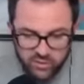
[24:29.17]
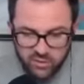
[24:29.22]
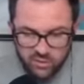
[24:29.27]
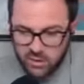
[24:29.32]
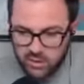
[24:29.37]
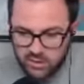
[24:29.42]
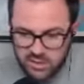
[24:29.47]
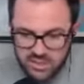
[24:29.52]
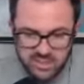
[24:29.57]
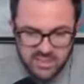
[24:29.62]

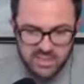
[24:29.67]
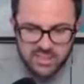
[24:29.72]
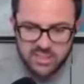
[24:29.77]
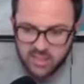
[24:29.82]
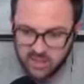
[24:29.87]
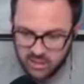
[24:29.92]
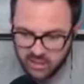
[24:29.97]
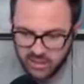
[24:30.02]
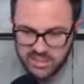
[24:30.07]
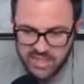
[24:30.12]
You know,
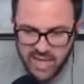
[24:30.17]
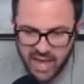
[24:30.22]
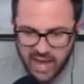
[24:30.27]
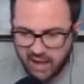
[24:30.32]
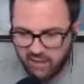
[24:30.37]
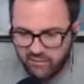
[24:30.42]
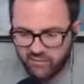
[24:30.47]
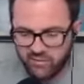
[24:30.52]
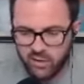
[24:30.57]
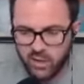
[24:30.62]
statistically, it's
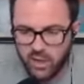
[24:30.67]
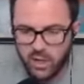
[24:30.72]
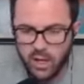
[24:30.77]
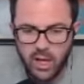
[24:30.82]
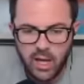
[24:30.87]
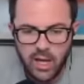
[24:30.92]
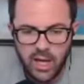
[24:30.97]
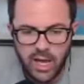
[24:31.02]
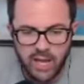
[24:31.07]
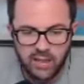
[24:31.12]
half.
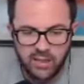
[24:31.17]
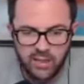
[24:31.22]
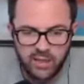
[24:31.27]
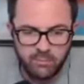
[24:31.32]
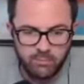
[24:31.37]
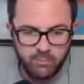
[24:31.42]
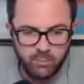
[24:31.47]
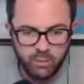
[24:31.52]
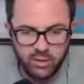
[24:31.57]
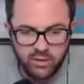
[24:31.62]
And
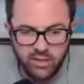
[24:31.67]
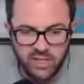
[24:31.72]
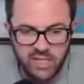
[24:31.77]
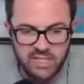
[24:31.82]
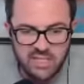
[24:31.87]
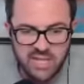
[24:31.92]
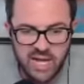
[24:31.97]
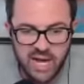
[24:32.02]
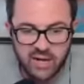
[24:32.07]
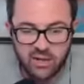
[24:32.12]
then the
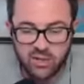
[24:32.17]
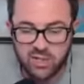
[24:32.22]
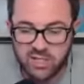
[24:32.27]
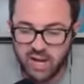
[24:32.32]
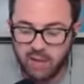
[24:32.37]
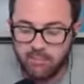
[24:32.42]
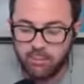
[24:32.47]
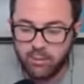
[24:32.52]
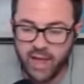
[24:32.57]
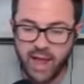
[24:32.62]
entire
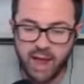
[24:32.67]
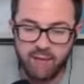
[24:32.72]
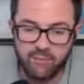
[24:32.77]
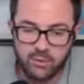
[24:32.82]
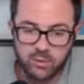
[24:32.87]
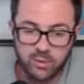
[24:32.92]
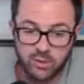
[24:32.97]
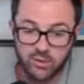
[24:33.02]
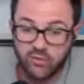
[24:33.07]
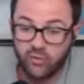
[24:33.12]
sample
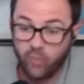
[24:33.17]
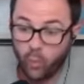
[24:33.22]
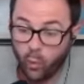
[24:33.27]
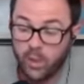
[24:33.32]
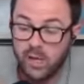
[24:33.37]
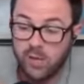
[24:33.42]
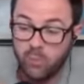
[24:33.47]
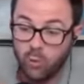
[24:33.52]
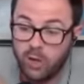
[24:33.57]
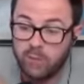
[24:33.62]
average was
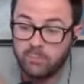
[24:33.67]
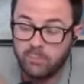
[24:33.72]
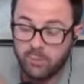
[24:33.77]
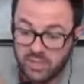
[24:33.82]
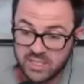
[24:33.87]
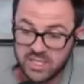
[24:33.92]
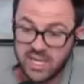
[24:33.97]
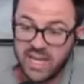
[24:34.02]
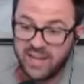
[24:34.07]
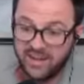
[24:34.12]

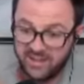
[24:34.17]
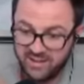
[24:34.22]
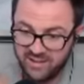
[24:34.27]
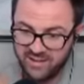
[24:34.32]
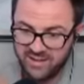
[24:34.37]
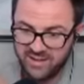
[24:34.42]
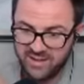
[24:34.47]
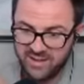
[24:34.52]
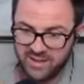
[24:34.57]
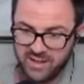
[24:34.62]
41%.
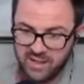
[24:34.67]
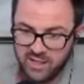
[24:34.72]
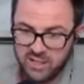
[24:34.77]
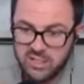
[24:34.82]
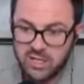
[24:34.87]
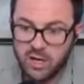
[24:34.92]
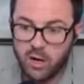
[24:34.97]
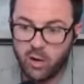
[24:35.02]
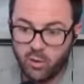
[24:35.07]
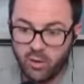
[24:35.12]

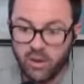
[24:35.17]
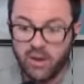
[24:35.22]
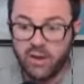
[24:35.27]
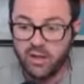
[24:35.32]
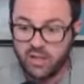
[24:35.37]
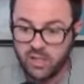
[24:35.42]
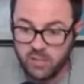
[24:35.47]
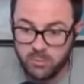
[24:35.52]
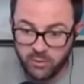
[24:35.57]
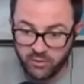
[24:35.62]
So
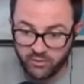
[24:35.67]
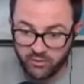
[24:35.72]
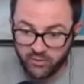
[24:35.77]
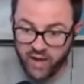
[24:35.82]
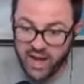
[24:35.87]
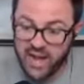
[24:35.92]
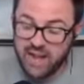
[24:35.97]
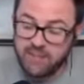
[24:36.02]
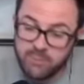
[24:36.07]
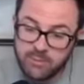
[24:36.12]
you put
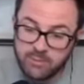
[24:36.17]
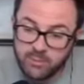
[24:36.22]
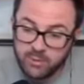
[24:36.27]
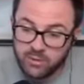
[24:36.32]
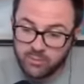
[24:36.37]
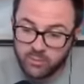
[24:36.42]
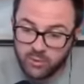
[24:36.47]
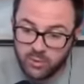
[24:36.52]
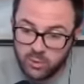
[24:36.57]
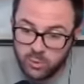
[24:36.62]
five people
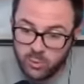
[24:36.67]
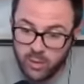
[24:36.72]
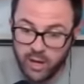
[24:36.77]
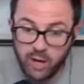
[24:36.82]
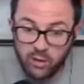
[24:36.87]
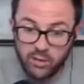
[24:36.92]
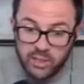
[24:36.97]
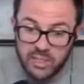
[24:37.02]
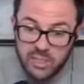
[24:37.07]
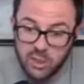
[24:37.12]
in a room,
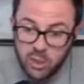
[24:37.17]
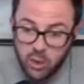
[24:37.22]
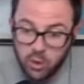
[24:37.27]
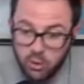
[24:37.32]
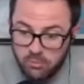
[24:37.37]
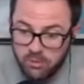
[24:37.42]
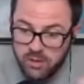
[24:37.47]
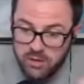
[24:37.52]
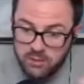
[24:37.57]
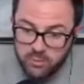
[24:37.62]
and only
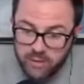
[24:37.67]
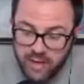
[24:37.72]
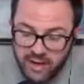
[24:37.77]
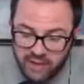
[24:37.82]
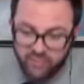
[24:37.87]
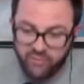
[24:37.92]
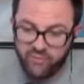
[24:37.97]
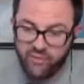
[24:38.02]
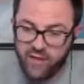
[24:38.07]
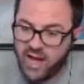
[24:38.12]
two people out
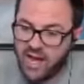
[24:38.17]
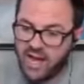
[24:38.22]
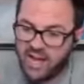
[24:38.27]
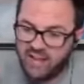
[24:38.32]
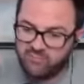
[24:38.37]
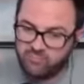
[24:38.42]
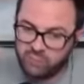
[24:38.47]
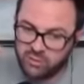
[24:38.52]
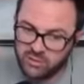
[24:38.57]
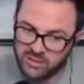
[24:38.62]
of
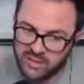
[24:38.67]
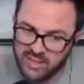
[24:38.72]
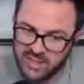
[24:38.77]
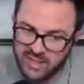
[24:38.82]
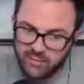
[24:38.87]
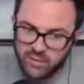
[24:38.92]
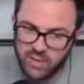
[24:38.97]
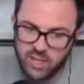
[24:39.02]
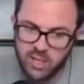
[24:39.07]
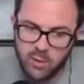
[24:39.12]
five
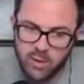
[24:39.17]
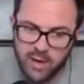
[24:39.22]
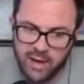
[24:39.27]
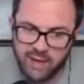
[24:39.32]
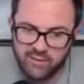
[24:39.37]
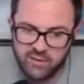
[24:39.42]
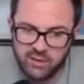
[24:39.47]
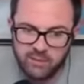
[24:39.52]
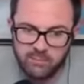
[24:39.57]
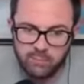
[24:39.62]
believe that you
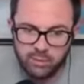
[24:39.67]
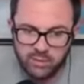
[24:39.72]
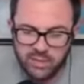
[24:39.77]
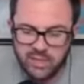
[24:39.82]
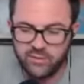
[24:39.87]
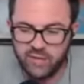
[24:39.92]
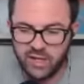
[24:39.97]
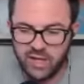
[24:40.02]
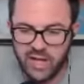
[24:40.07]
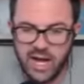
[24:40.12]
have to
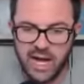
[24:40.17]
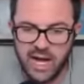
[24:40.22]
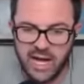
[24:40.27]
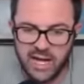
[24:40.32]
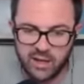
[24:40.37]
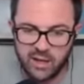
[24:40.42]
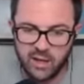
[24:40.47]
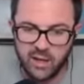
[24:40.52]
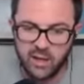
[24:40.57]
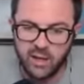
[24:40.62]
believe in
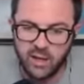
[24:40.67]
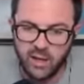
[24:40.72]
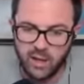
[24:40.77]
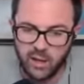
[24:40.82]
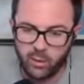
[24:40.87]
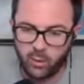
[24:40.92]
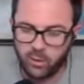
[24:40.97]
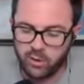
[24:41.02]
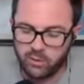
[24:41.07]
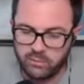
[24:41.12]
God
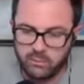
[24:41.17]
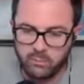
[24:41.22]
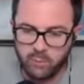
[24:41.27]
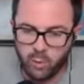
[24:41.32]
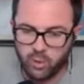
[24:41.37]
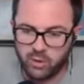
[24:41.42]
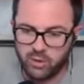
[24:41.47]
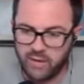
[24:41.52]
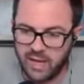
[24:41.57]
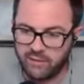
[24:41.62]
in order to be
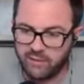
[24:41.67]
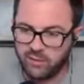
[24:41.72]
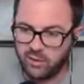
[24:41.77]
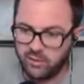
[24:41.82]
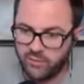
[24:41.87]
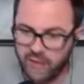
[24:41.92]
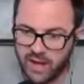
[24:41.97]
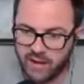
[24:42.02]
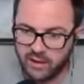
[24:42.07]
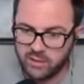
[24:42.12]
moral and have
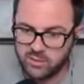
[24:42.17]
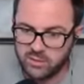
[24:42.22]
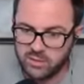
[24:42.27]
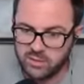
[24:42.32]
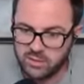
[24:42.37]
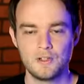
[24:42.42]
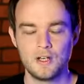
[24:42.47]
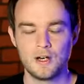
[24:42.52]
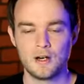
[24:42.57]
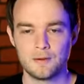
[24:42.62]
good
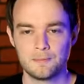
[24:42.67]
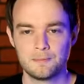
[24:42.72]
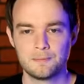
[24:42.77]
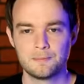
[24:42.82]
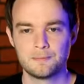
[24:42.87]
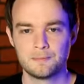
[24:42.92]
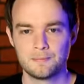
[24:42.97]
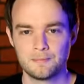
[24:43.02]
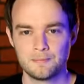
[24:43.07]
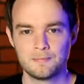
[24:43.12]
values. So yeah.
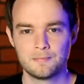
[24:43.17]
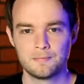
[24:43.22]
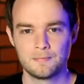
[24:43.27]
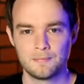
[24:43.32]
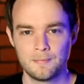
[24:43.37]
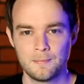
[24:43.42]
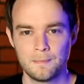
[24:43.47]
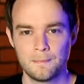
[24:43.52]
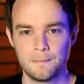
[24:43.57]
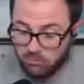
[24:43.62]
three out of
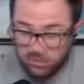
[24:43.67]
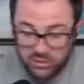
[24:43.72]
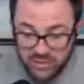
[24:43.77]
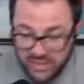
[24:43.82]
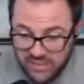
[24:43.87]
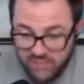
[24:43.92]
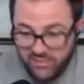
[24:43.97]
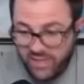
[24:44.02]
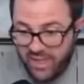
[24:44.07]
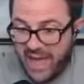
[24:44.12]
five don't
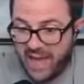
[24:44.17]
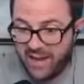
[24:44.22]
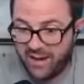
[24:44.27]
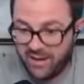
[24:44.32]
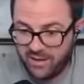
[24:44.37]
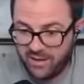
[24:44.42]
believe that.